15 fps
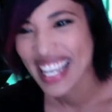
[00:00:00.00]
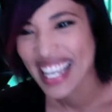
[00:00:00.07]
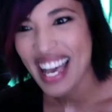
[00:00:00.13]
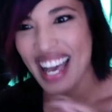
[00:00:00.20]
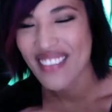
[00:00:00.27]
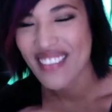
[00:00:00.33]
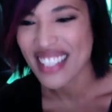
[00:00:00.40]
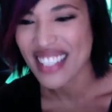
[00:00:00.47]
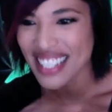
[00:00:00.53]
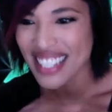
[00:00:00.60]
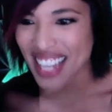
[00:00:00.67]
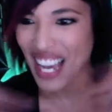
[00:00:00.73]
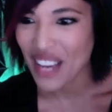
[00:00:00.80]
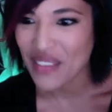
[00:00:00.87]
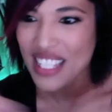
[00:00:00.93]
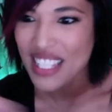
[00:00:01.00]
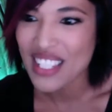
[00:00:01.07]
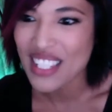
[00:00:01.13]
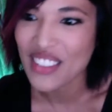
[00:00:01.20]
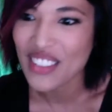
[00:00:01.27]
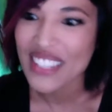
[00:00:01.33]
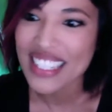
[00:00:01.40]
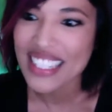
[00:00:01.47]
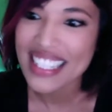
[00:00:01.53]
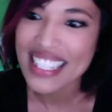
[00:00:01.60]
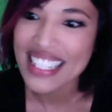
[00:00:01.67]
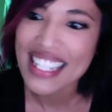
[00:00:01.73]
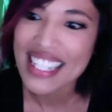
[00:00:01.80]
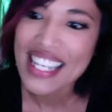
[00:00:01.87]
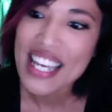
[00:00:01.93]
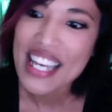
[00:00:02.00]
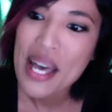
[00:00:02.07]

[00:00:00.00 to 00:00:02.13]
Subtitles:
everything happens so quickly.